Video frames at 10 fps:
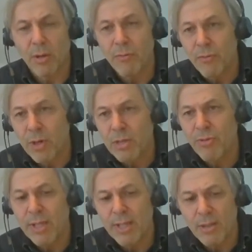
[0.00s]
of what
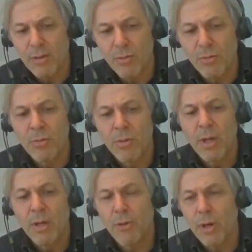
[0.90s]
we can do
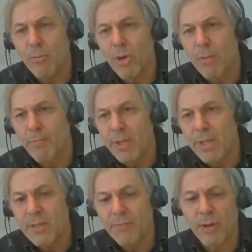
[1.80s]
for a more
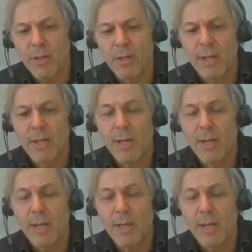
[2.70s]
peaceful